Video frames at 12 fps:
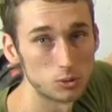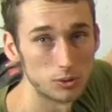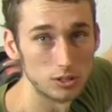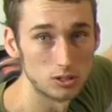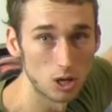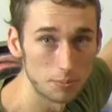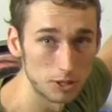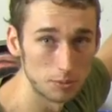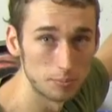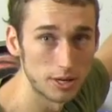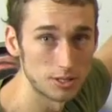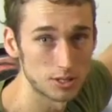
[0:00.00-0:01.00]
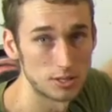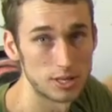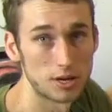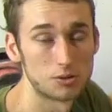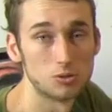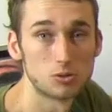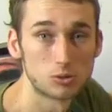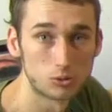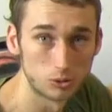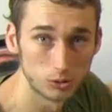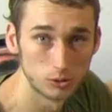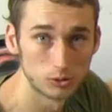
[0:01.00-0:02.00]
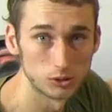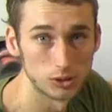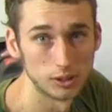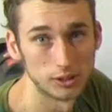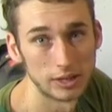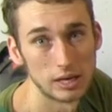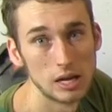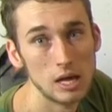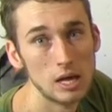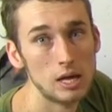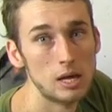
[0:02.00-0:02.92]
between the top of your bench and the actual screw, so you can get